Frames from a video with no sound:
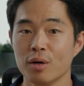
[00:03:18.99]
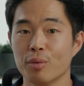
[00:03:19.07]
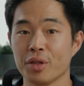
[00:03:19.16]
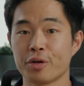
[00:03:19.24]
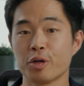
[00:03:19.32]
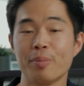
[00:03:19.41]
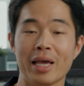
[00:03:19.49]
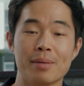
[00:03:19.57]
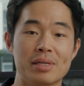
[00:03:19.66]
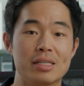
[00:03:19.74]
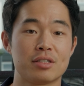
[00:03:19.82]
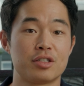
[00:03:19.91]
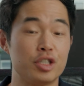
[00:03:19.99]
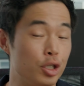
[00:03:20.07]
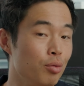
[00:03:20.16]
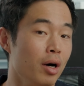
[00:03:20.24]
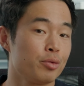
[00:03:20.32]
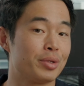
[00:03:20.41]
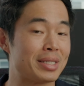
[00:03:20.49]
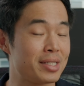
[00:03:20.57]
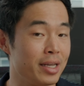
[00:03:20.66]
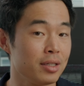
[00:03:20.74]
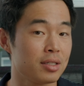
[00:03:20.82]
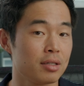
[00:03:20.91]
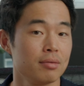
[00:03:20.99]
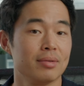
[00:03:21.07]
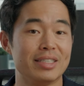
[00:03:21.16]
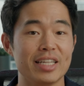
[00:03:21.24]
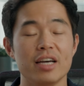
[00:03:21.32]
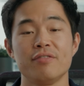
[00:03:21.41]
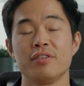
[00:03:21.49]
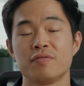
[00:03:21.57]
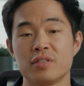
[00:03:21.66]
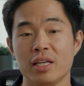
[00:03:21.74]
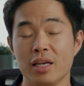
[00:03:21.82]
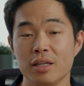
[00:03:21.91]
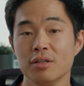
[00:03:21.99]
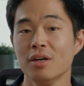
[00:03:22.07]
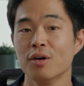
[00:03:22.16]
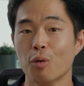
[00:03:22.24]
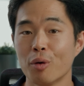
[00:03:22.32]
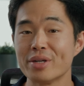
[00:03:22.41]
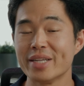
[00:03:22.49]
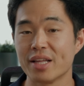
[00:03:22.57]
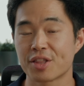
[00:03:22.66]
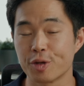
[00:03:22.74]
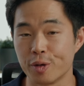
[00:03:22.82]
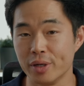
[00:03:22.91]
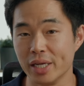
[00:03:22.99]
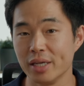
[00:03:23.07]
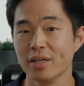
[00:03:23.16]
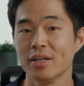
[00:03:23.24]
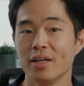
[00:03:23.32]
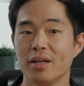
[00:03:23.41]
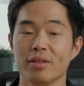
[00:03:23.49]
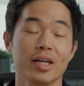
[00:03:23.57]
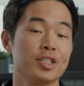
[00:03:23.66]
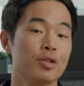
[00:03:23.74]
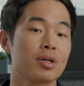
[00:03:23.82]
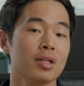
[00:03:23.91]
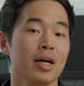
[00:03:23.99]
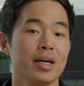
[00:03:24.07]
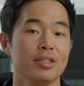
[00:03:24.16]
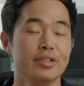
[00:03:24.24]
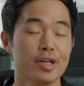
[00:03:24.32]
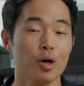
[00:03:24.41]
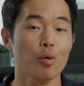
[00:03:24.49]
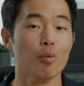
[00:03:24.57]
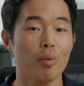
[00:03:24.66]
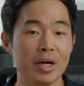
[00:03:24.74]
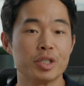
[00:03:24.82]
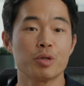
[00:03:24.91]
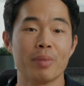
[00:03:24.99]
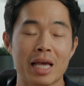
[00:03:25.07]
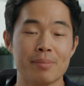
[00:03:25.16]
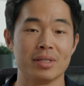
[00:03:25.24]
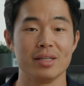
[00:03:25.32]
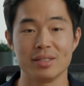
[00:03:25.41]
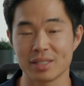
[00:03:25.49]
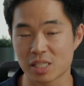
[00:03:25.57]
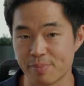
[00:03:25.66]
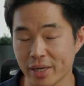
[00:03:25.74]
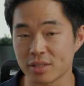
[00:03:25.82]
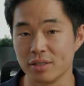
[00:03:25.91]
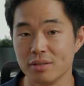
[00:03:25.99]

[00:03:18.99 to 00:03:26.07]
Whether your payment is due on receipt, net 15, or net 30, it lets your client know when your payment is expected.